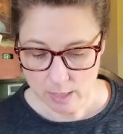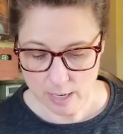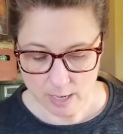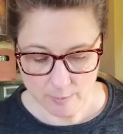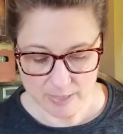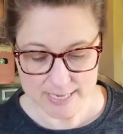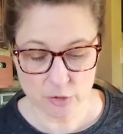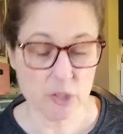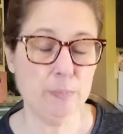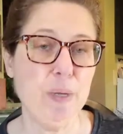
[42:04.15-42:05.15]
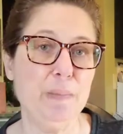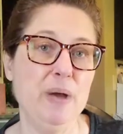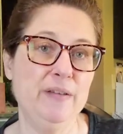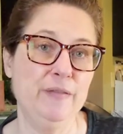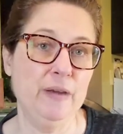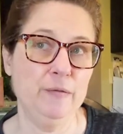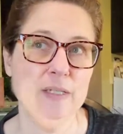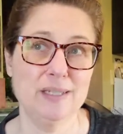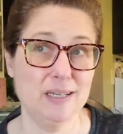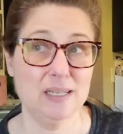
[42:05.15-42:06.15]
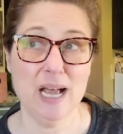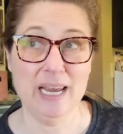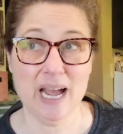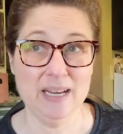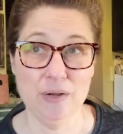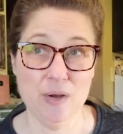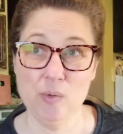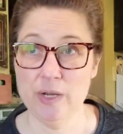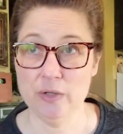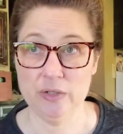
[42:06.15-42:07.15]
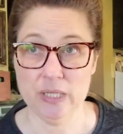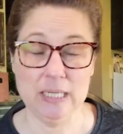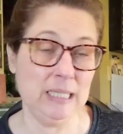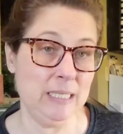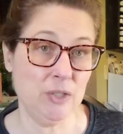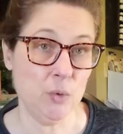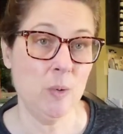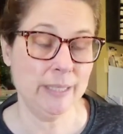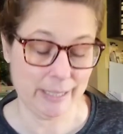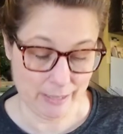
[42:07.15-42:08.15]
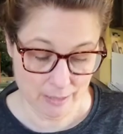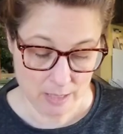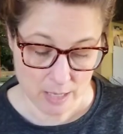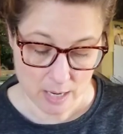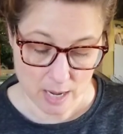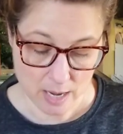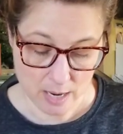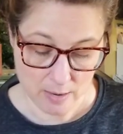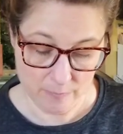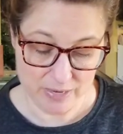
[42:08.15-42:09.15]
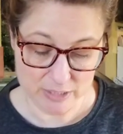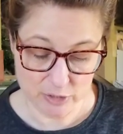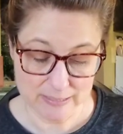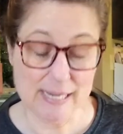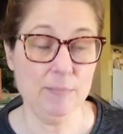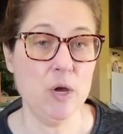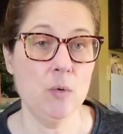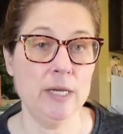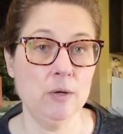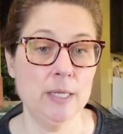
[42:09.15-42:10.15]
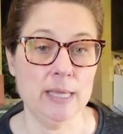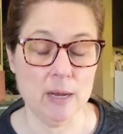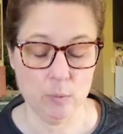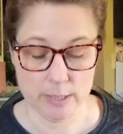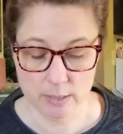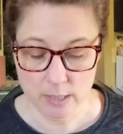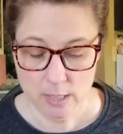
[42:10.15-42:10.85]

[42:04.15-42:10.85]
And just pick my favorites, because I know there's at least 20. They just keep going on that one.